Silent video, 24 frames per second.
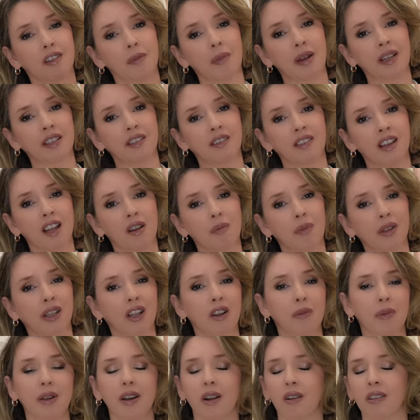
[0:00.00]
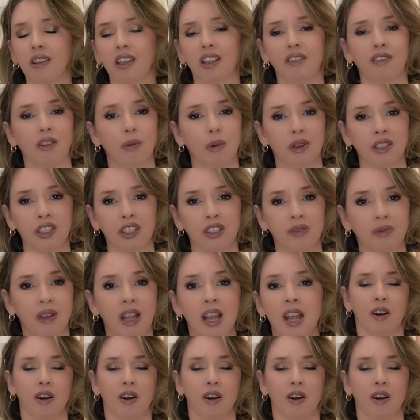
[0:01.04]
the button down below, but only if you want to.